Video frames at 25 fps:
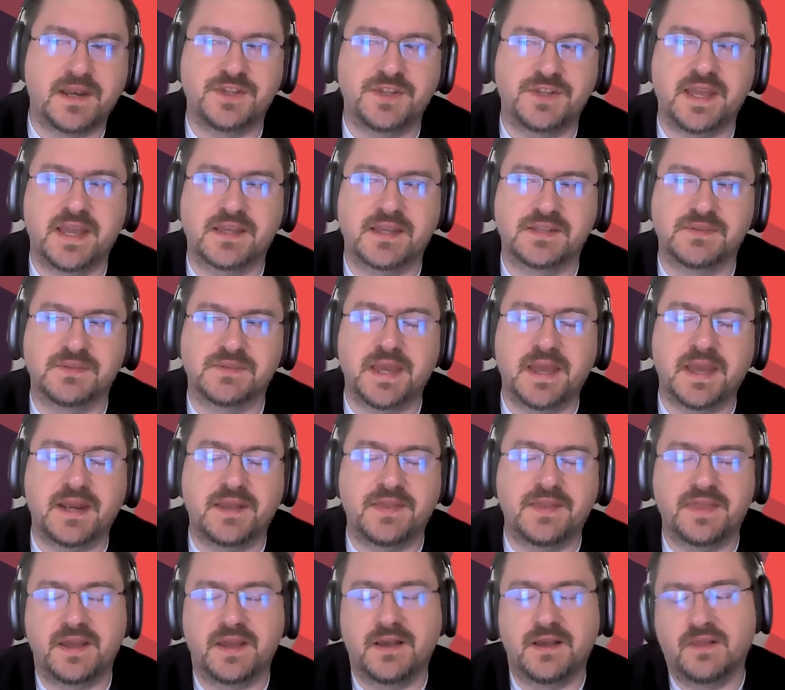the Ask Me
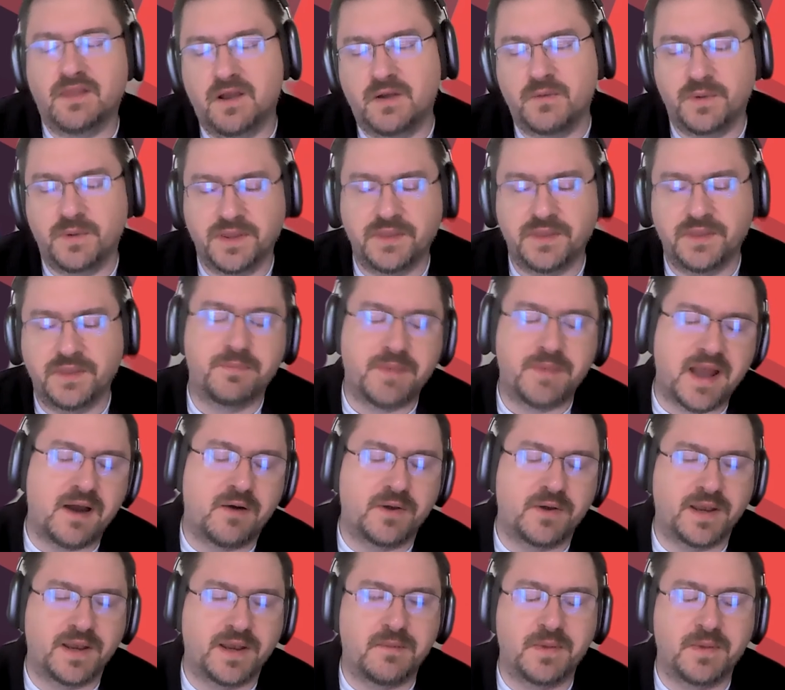Anything, along with
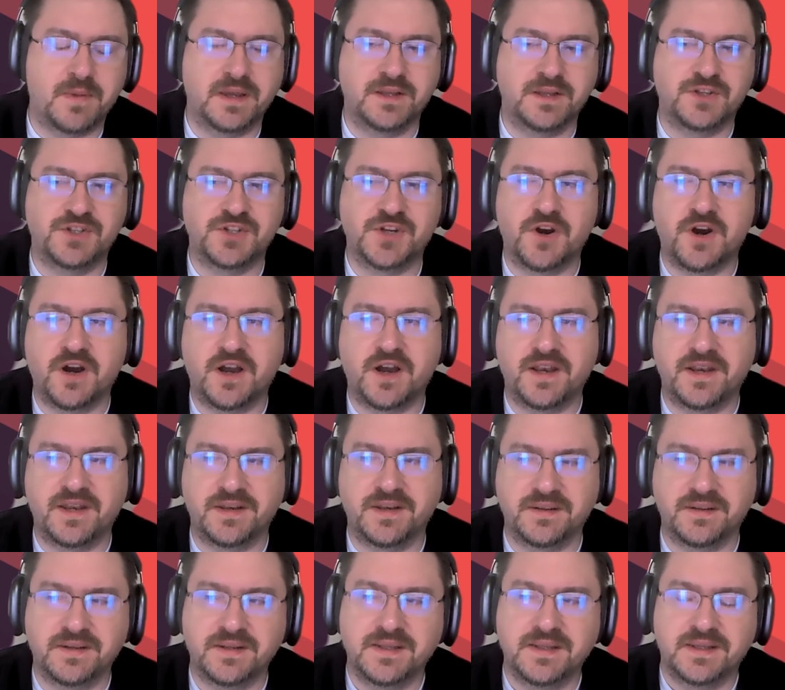Bao and Emma and Sean
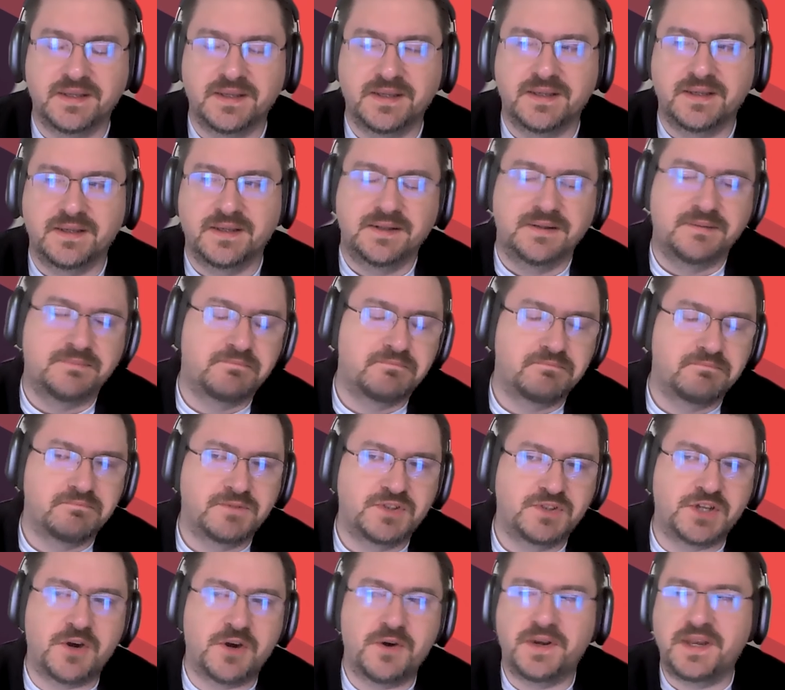and
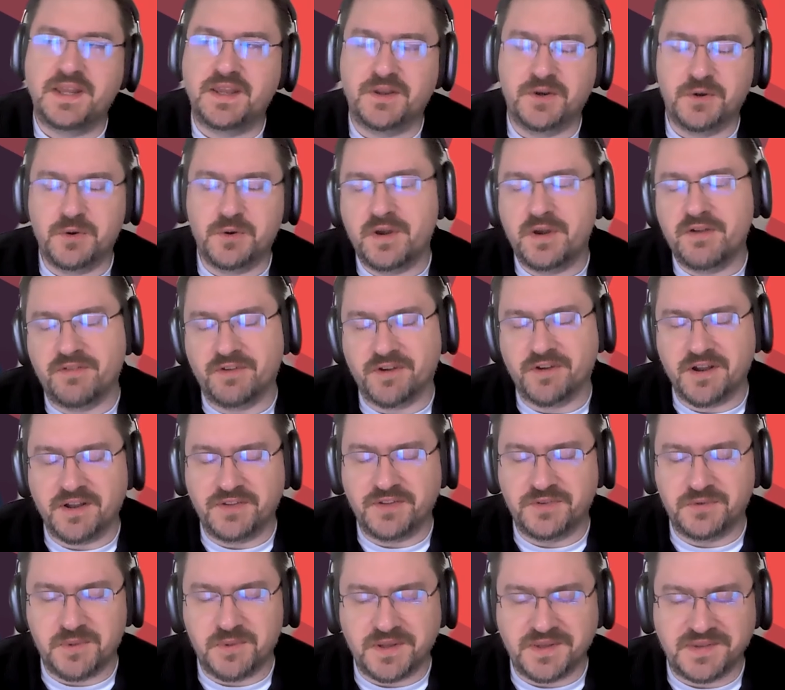Tony and whoever
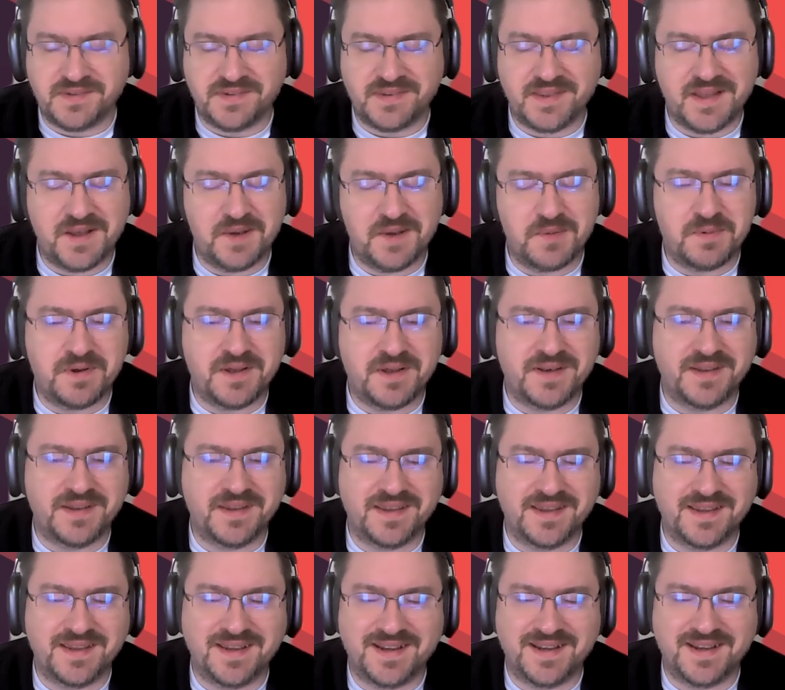else wants to help on
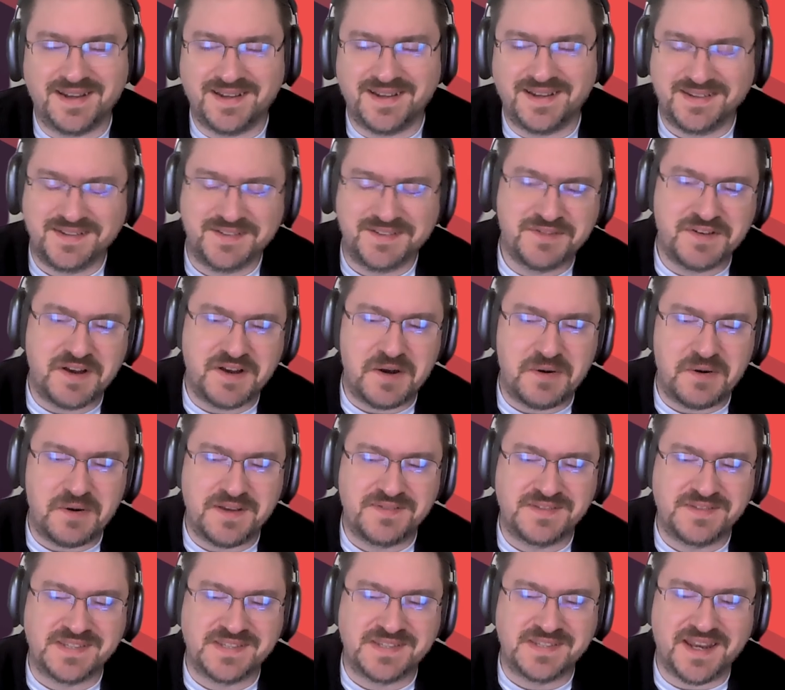the uh,
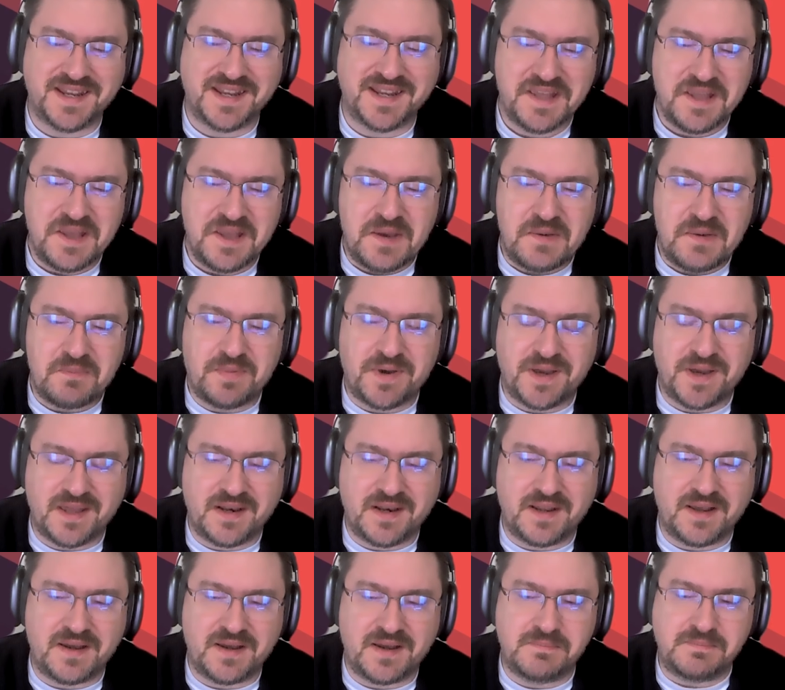Filewave side.
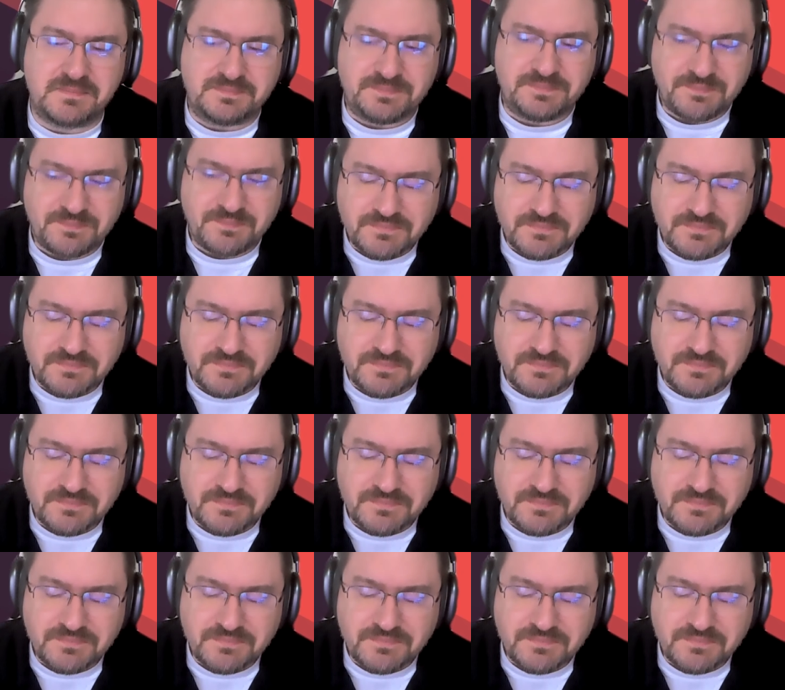But um,